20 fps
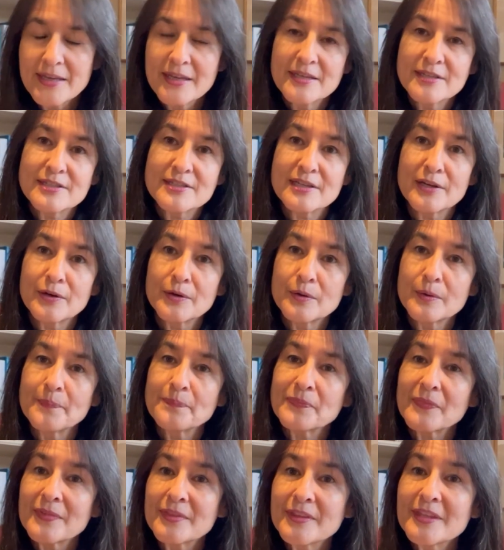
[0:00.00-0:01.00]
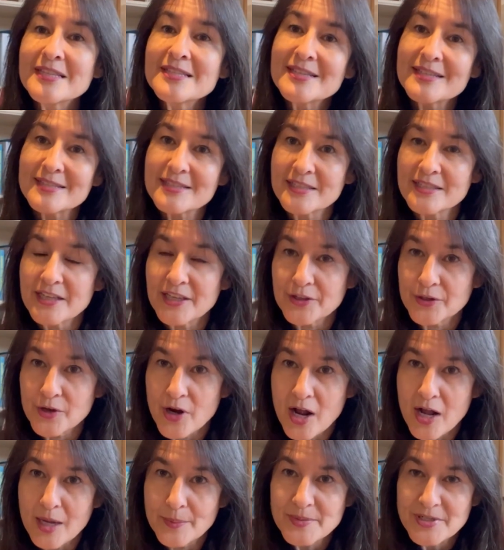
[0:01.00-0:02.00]
So this is another
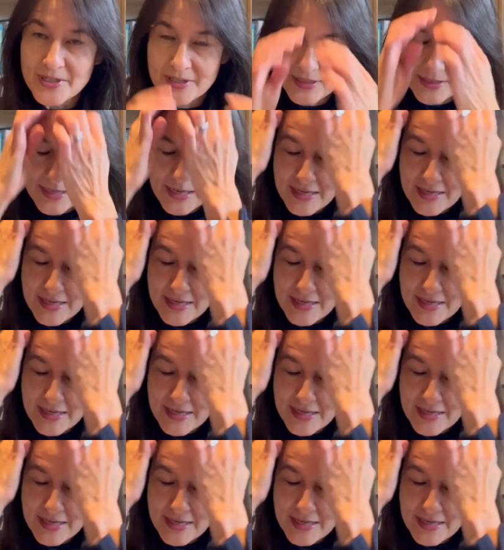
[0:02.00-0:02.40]
option,